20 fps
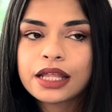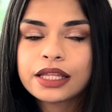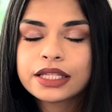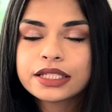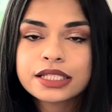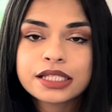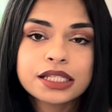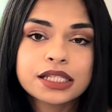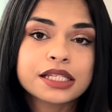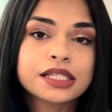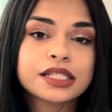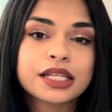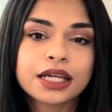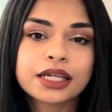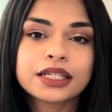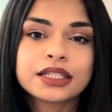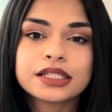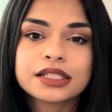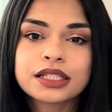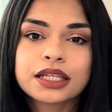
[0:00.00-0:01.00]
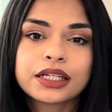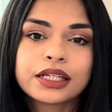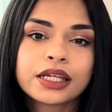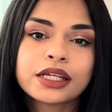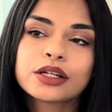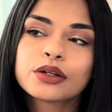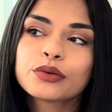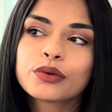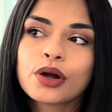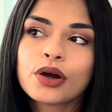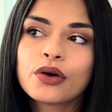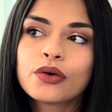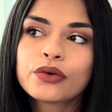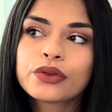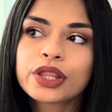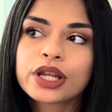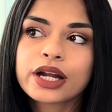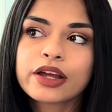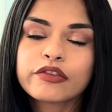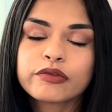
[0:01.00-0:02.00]
This is the second Sunday in a row
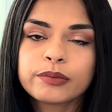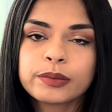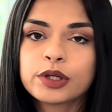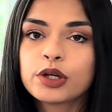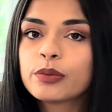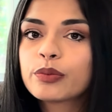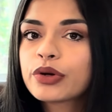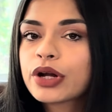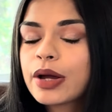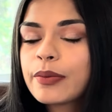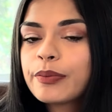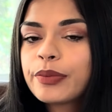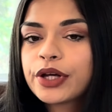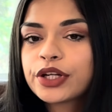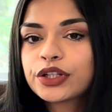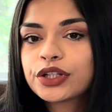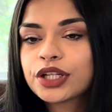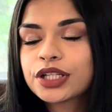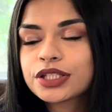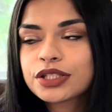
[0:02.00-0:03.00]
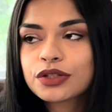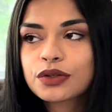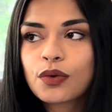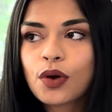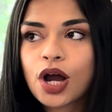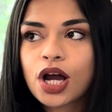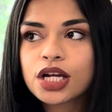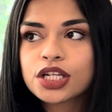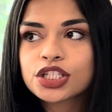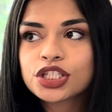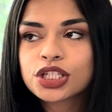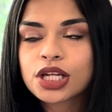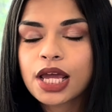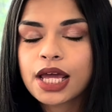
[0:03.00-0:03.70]
that I've meal prepped butternut squash,